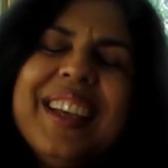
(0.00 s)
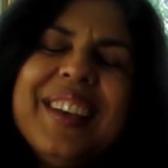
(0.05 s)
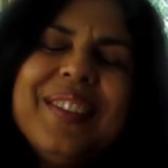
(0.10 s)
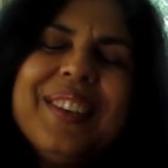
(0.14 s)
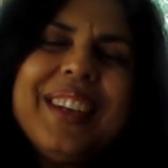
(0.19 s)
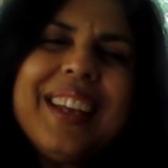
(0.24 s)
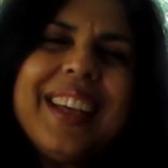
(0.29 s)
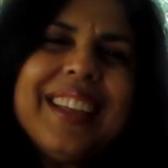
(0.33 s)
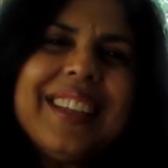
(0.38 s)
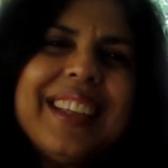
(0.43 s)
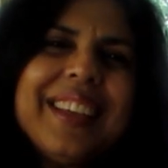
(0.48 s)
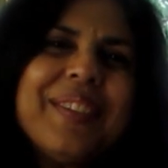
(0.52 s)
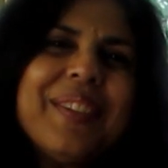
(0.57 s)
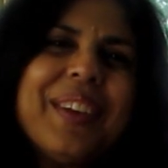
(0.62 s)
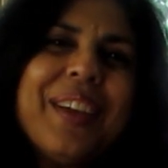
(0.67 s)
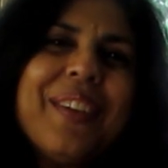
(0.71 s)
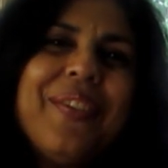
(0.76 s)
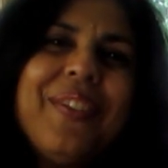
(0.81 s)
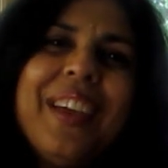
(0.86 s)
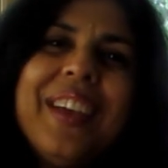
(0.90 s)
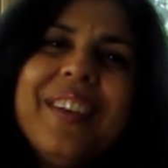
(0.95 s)
But I think
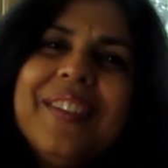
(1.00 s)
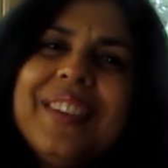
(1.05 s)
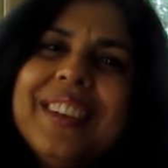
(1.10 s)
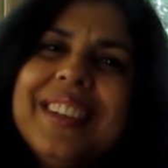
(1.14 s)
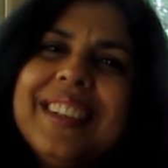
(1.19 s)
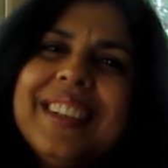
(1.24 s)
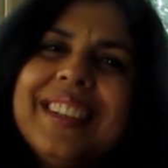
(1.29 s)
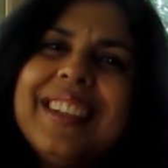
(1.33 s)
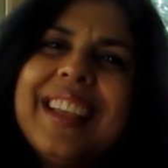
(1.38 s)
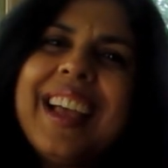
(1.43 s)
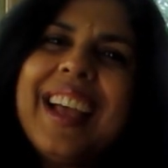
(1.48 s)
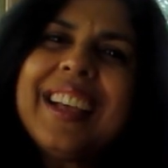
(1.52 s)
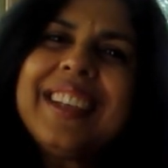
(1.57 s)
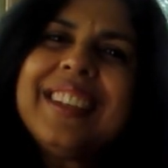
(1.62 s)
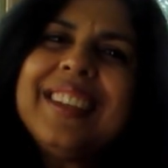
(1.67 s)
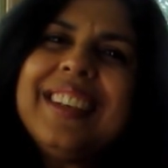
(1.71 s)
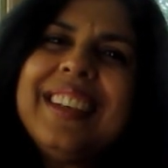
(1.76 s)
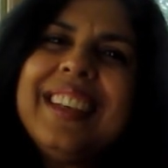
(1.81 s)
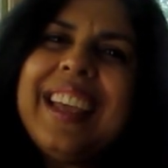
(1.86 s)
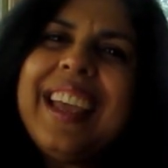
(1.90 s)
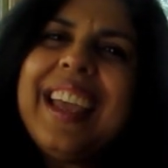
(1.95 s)
my favorite is
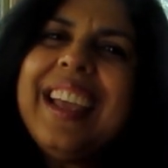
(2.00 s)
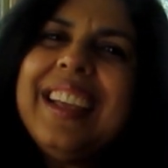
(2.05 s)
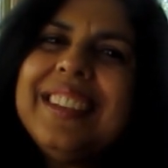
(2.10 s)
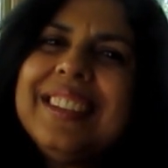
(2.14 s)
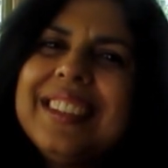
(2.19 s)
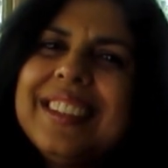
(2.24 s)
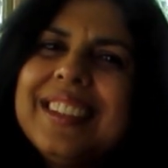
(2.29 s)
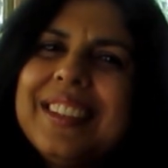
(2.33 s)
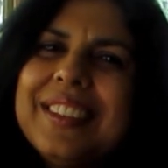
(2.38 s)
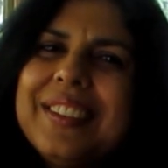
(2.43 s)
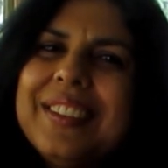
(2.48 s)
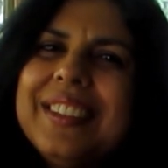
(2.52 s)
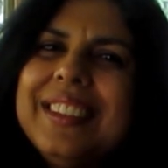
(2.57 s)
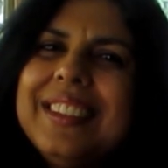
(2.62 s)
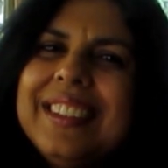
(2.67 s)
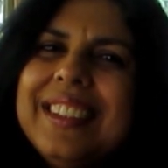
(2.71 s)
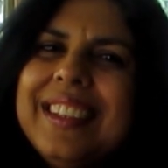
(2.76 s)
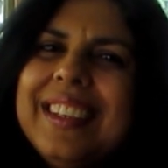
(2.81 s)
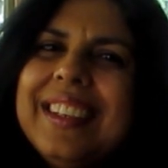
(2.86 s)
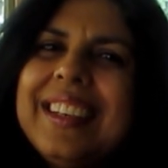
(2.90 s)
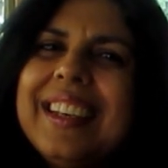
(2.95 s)
actually Asian
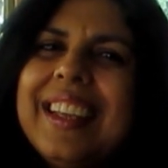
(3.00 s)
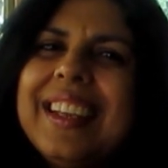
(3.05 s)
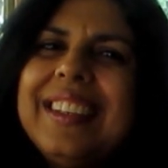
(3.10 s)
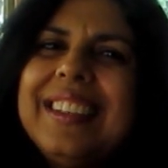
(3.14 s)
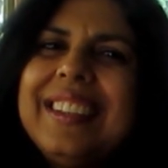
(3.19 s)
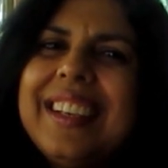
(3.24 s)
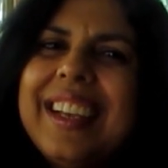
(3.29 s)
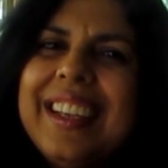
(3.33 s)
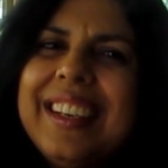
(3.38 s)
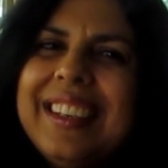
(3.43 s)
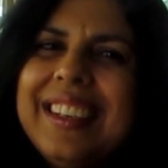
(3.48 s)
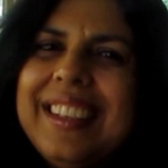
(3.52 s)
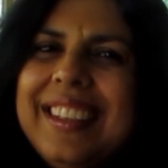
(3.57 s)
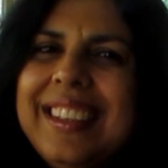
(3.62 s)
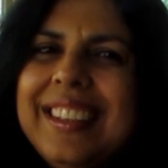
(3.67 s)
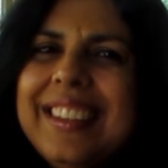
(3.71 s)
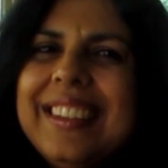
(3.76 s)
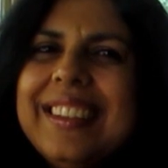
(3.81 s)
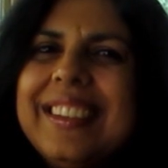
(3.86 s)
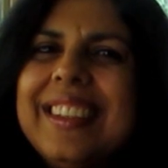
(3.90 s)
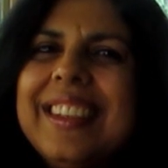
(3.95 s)
cuisine, like
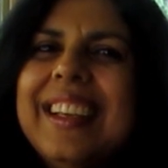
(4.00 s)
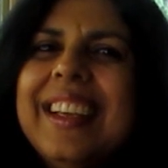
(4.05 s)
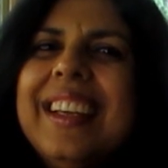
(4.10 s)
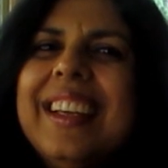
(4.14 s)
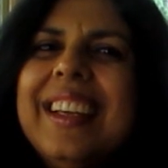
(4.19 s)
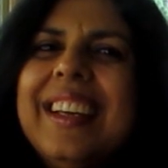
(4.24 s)
Chinese,